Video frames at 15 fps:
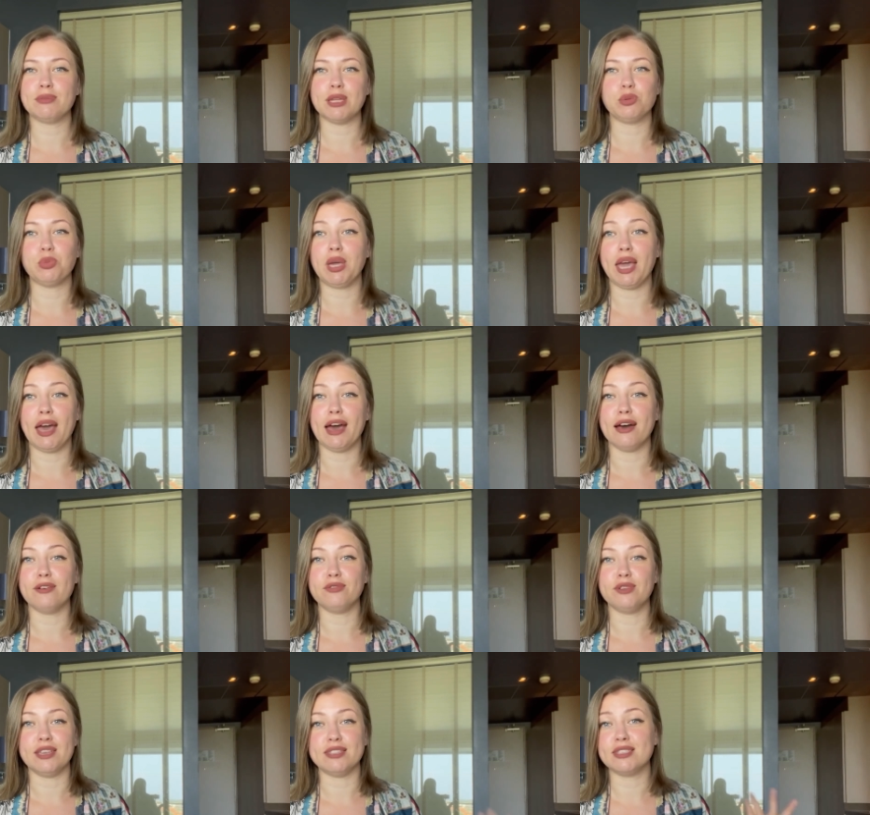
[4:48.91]
that we
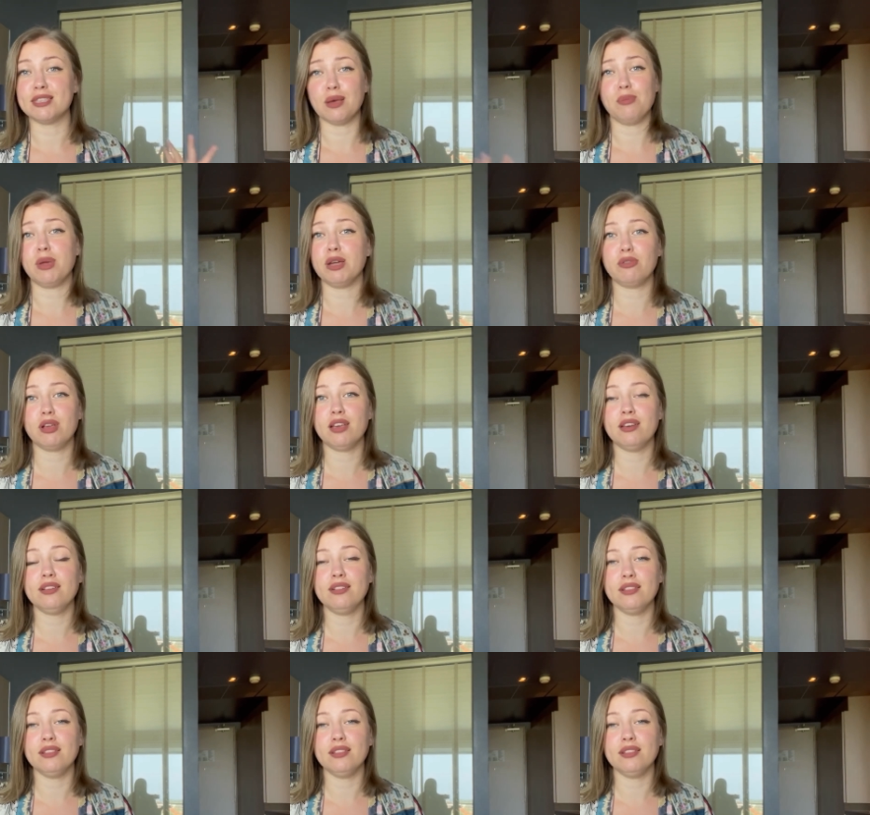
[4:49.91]
have in Siberia,